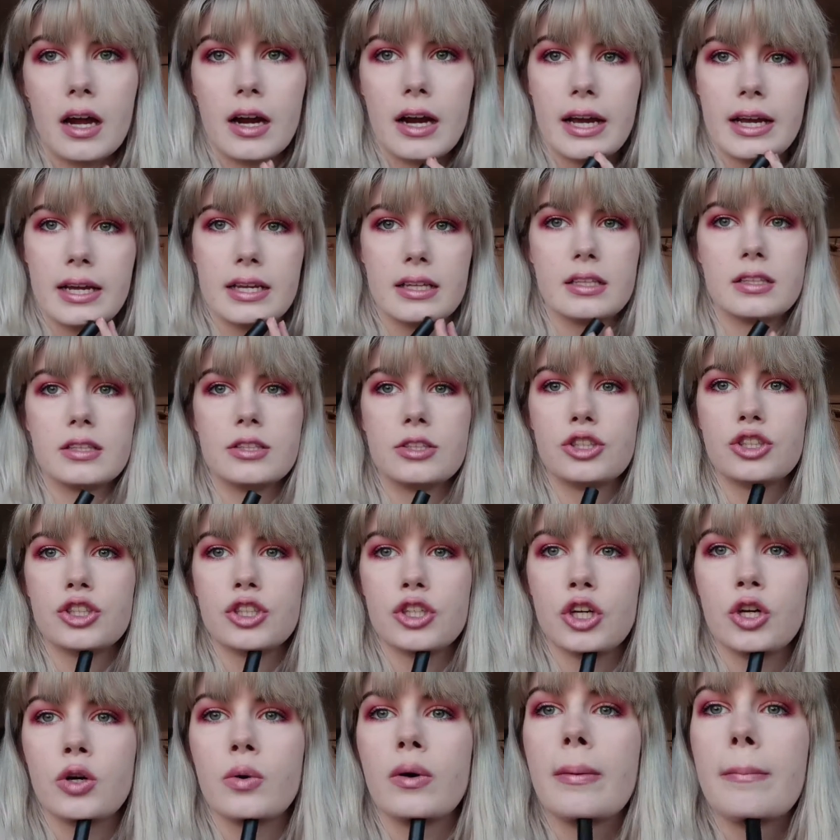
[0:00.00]
Alright,
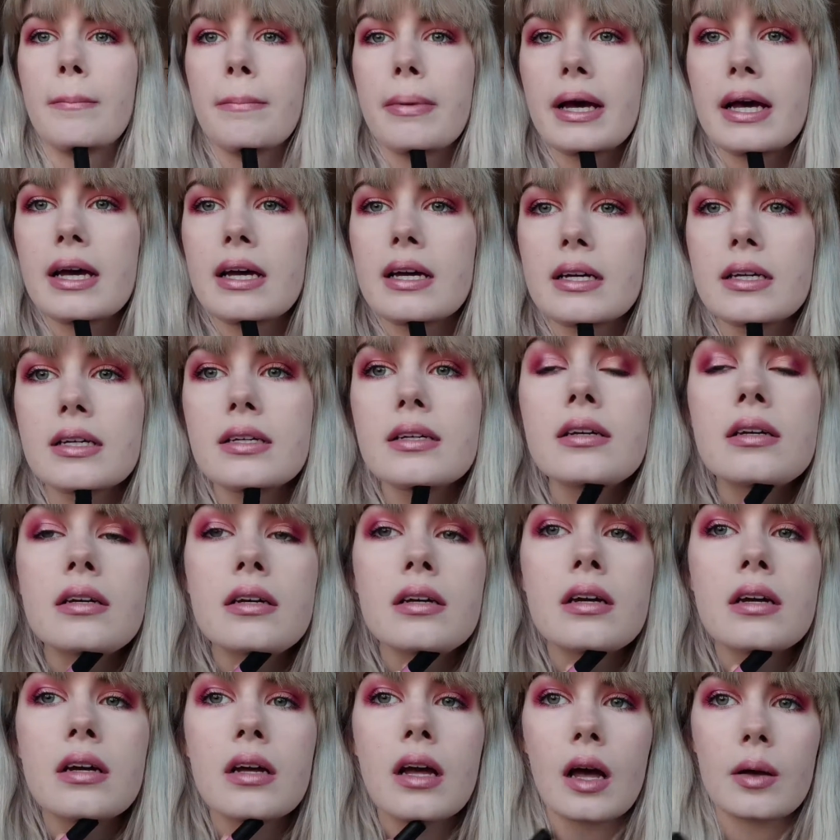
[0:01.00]
so I'm back.
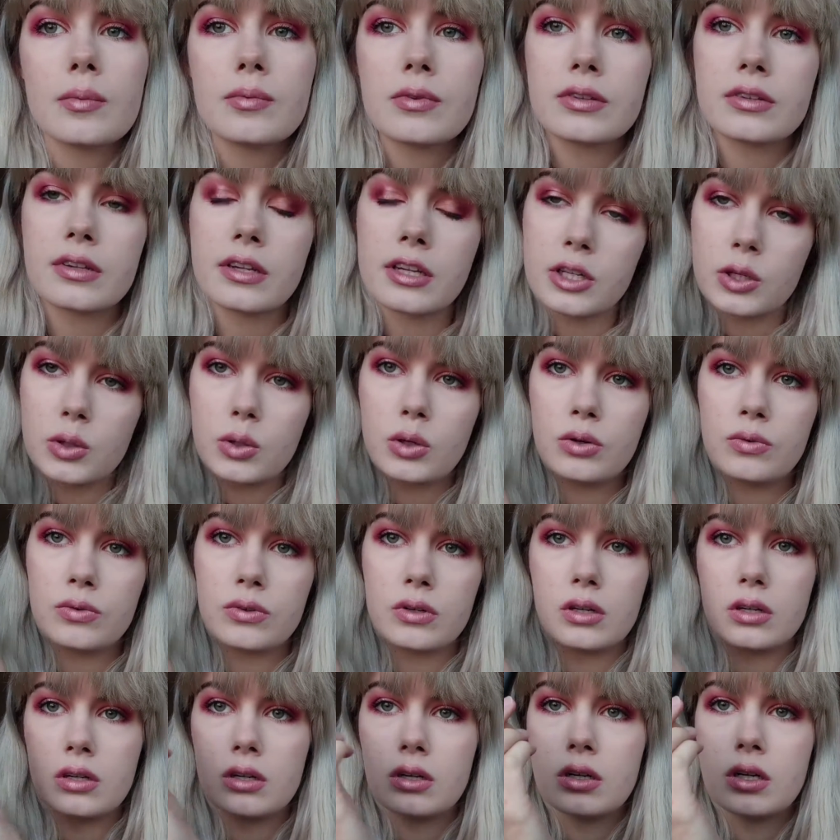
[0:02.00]
I'm just gonna go
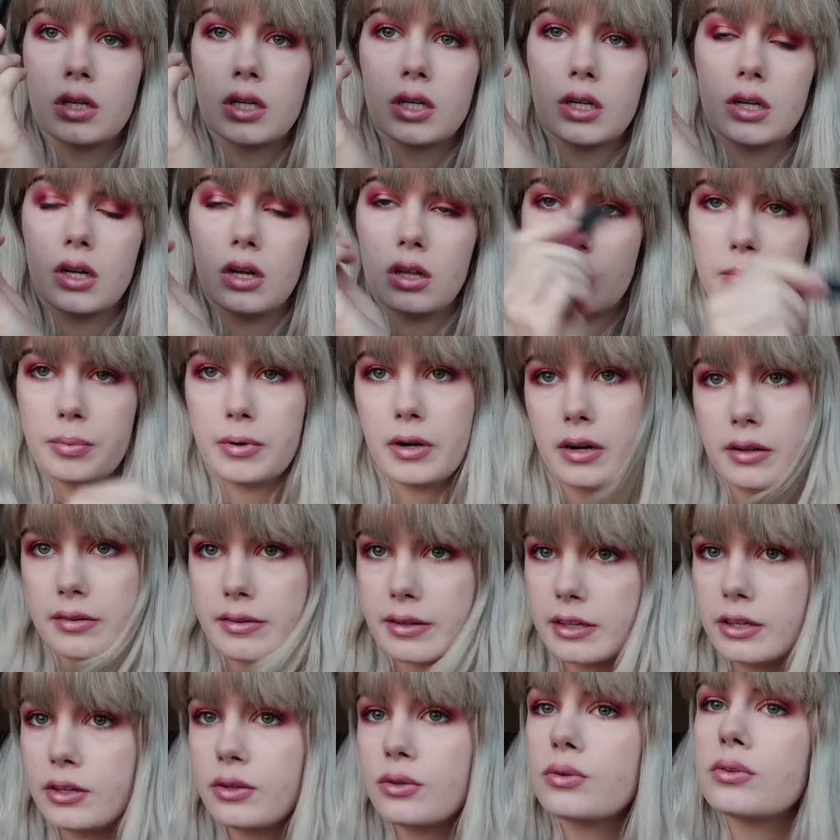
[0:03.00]
over all the
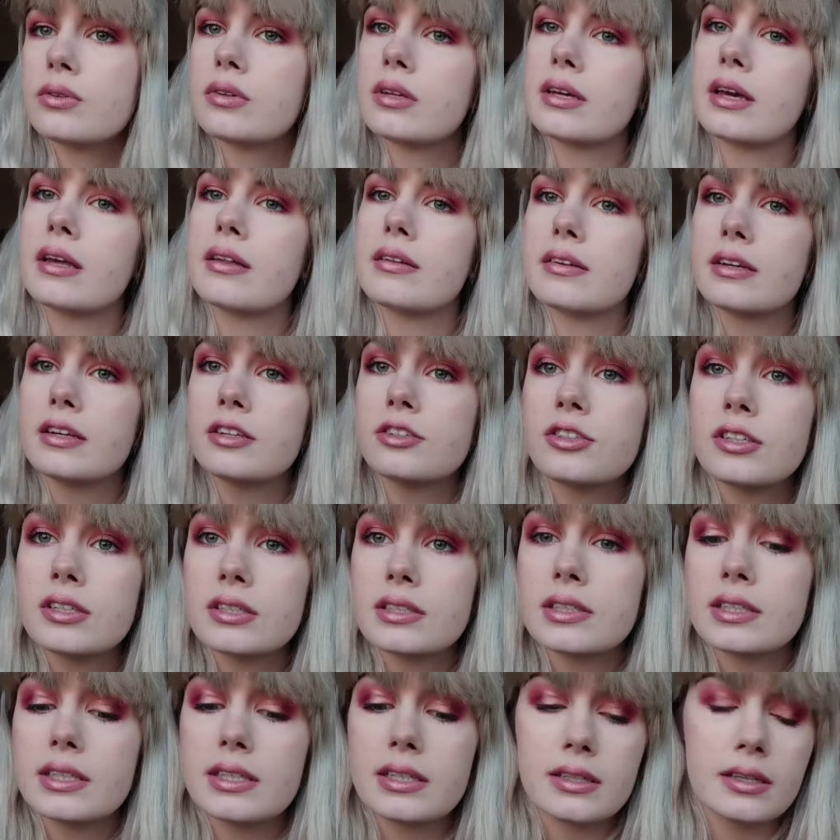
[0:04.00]
products I used in case you're
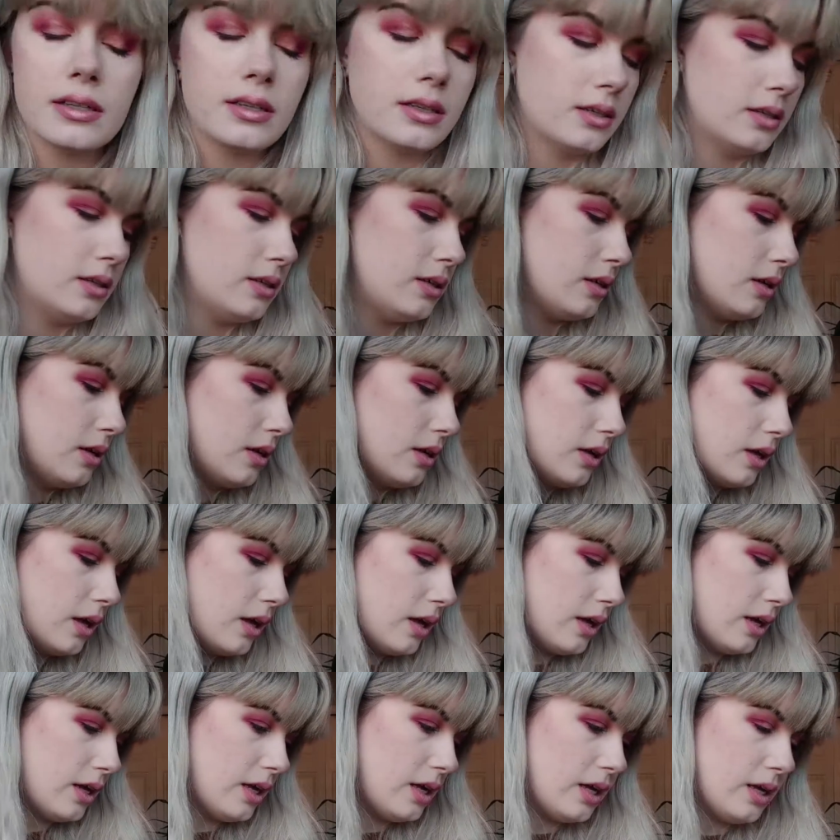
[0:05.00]
interested.
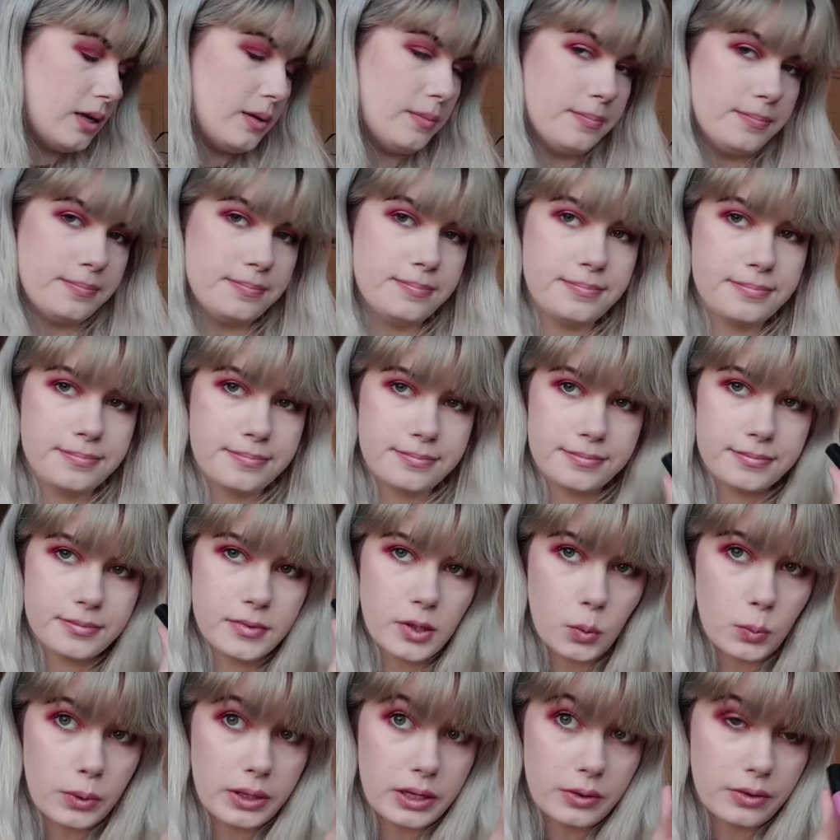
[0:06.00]

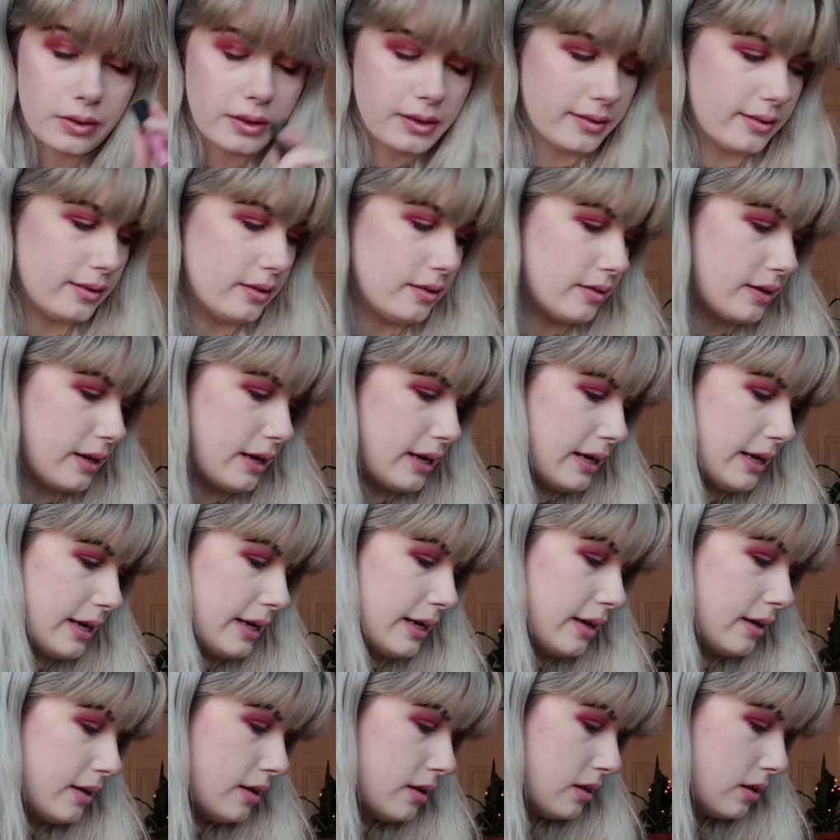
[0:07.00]
You know, this little
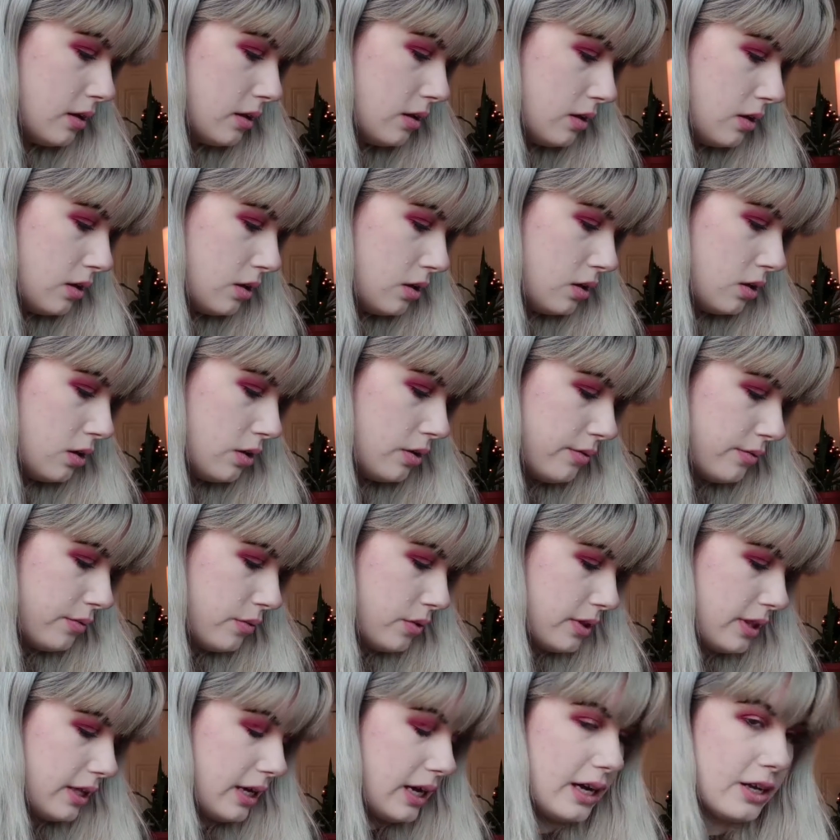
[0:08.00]
guy
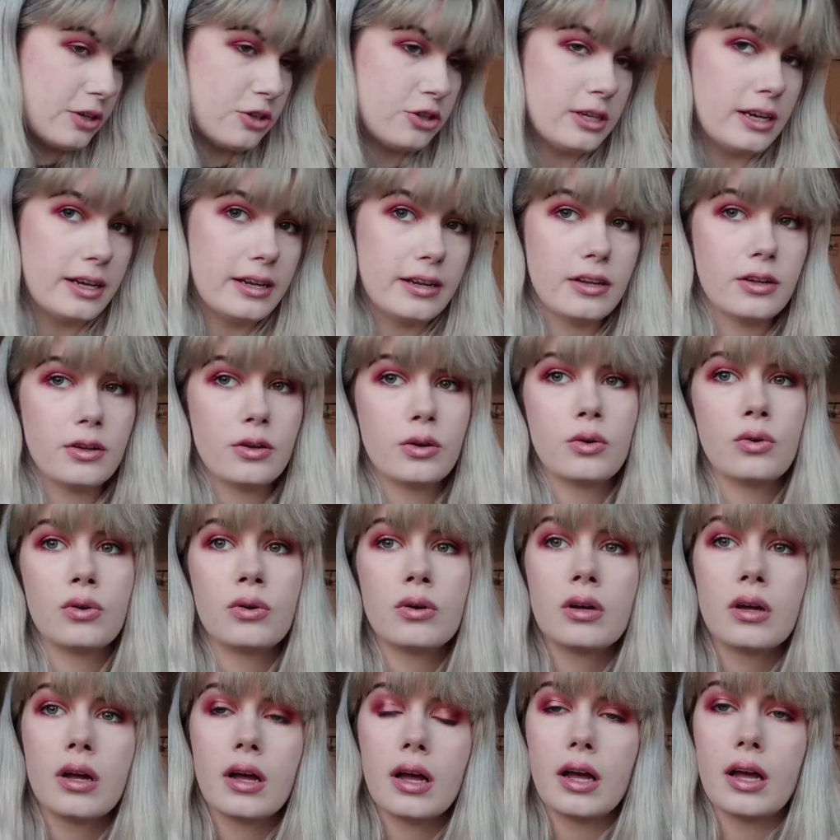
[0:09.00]
for the
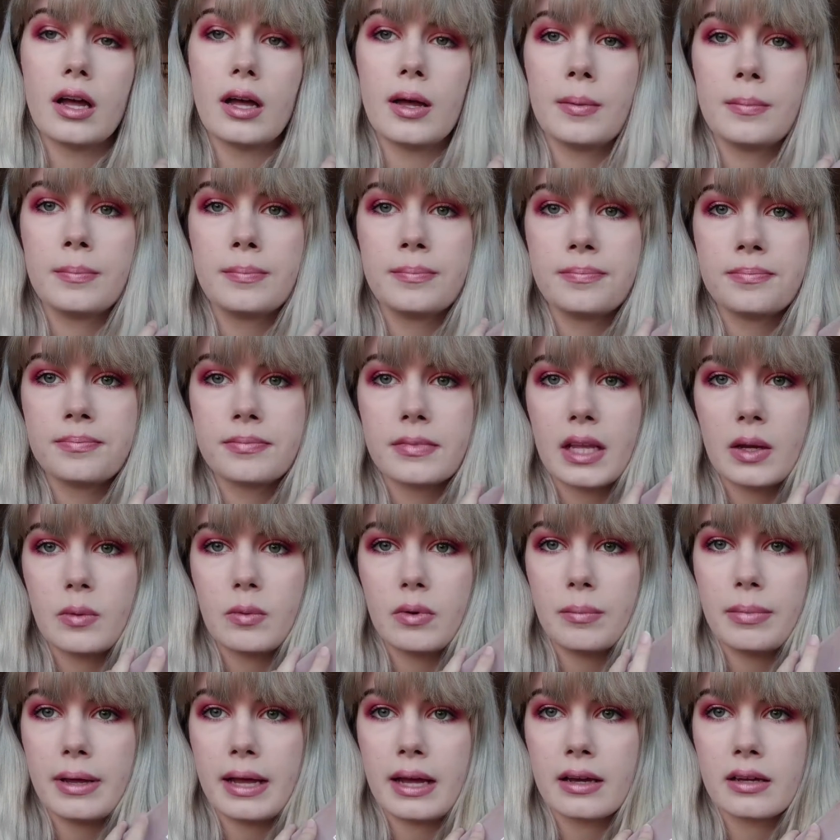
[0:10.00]
eyeshadow, I
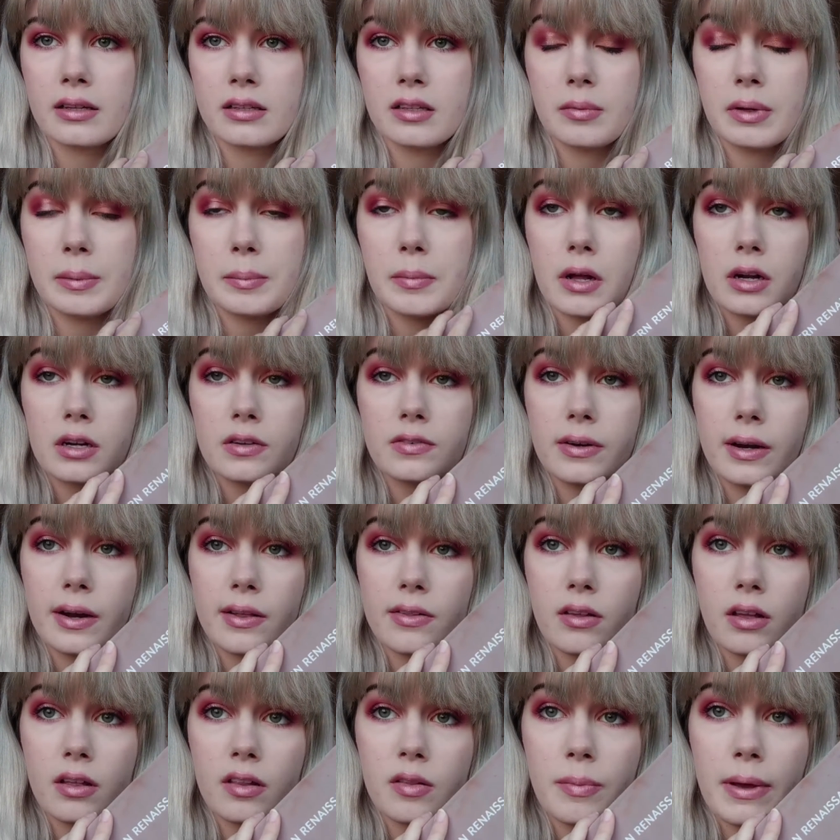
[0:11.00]
went back into my Modern
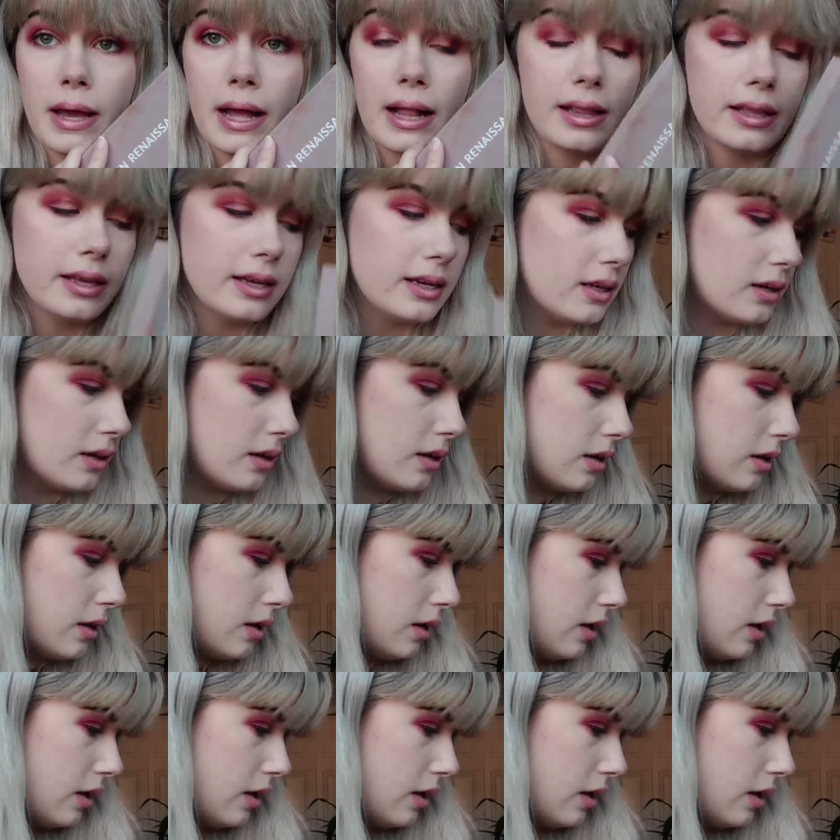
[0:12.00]
Renaissance palette,